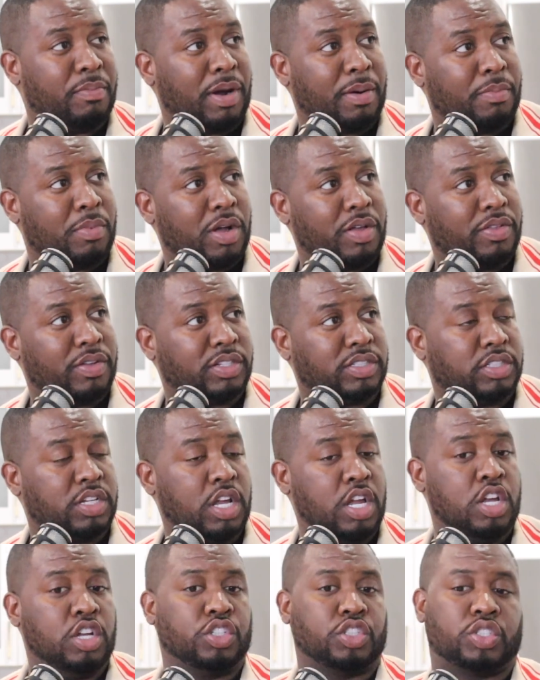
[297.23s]
and my
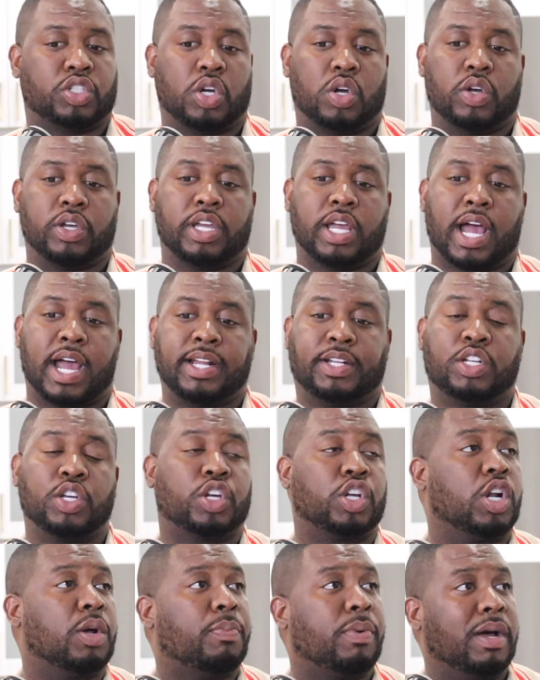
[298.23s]
brothers. So I
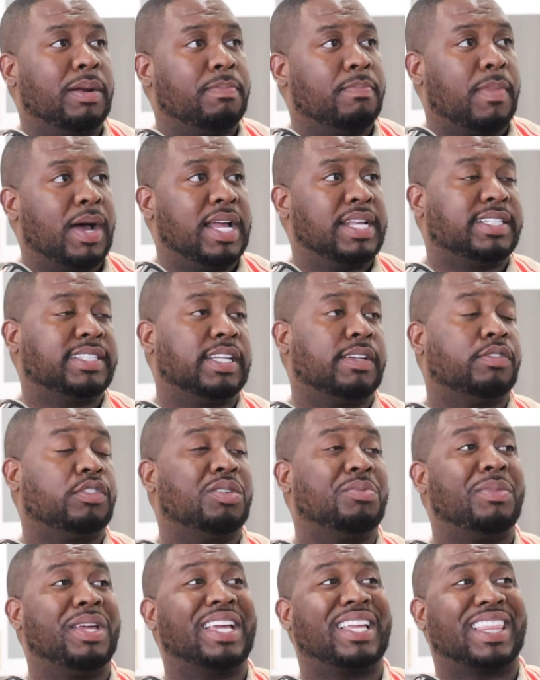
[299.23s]
took it upon
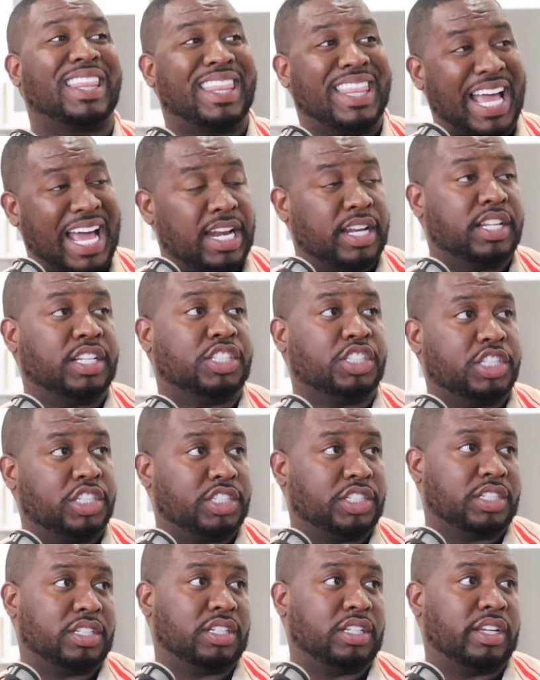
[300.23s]
myself to make that
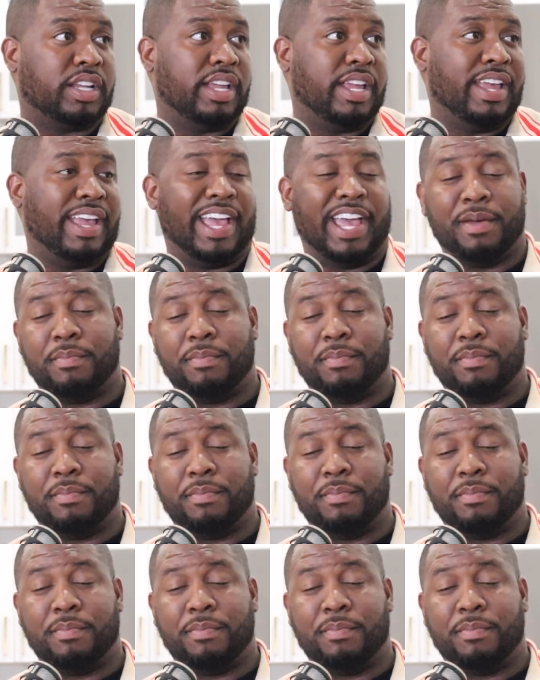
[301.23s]
decision.